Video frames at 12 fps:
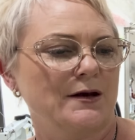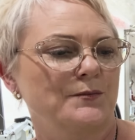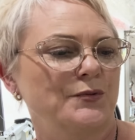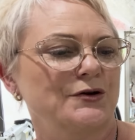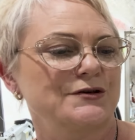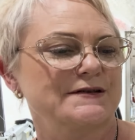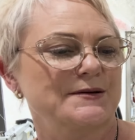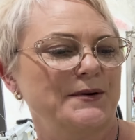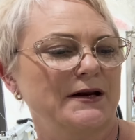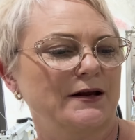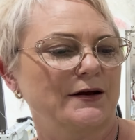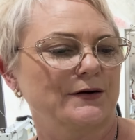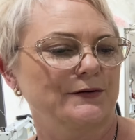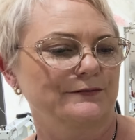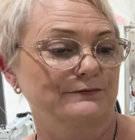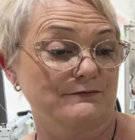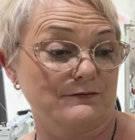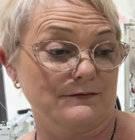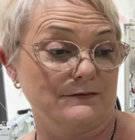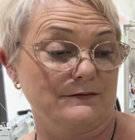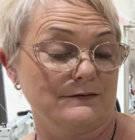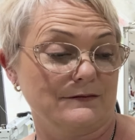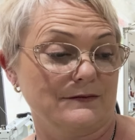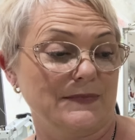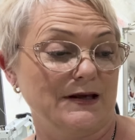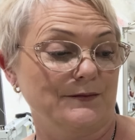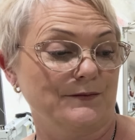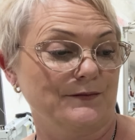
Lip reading: Purchase a petticoat. Yeah,